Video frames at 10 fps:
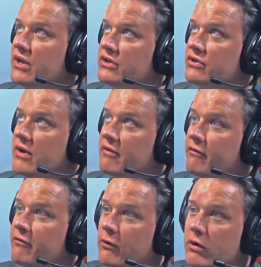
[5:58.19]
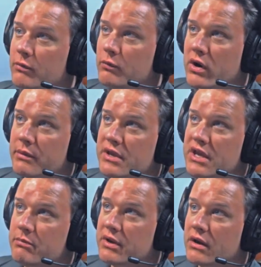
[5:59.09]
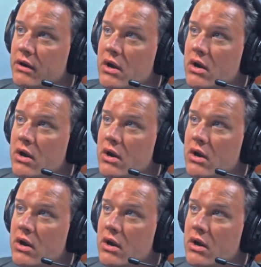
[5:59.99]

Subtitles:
They do have a forum where I'm keeping